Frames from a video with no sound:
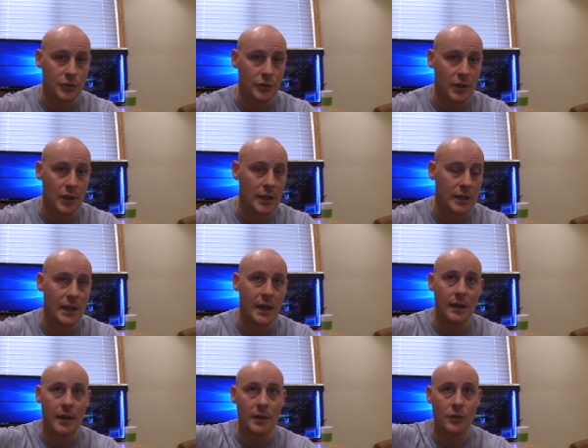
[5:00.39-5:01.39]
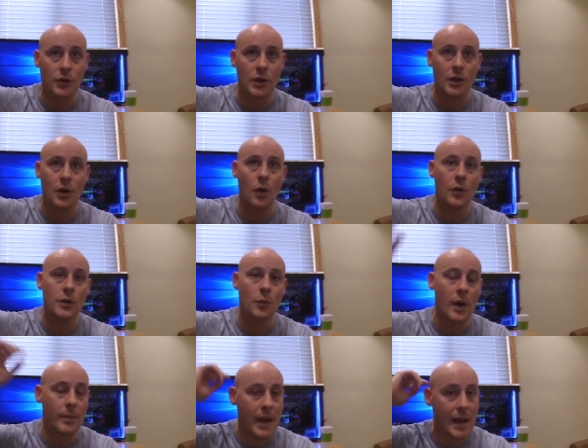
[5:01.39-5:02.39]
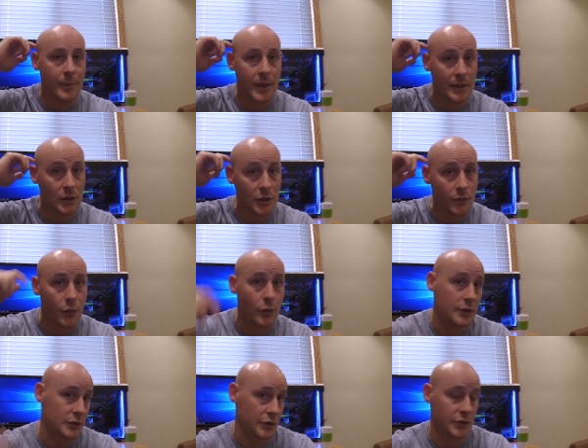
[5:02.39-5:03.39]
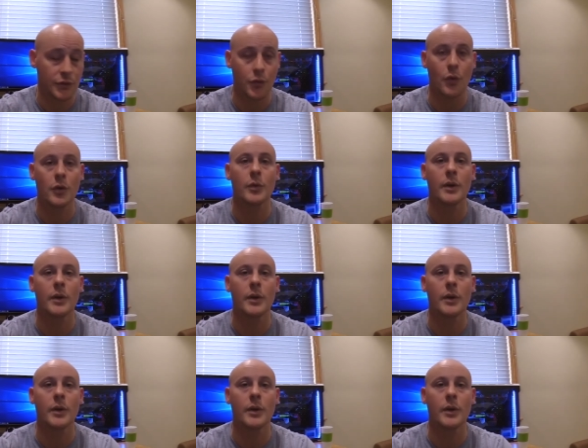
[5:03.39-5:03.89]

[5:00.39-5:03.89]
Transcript: You can click there and you can go in your web app and look for it, search for it,